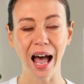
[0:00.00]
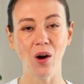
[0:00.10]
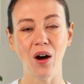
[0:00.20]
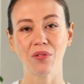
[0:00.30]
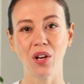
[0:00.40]

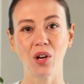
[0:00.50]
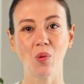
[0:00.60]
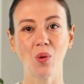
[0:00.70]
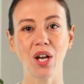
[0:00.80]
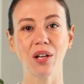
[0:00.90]
However,
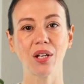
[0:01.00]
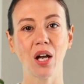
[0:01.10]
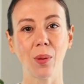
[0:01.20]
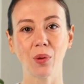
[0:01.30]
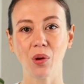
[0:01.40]
with a
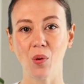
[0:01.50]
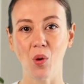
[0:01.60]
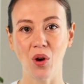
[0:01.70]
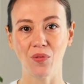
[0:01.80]
couple or